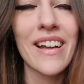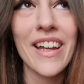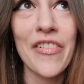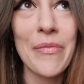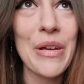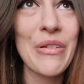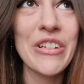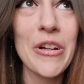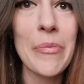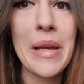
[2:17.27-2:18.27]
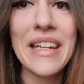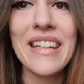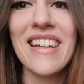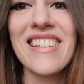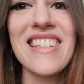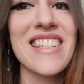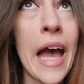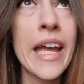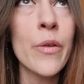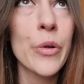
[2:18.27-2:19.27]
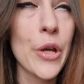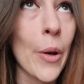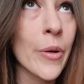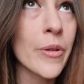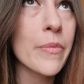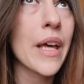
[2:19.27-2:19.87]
give me all your opinions. I would hope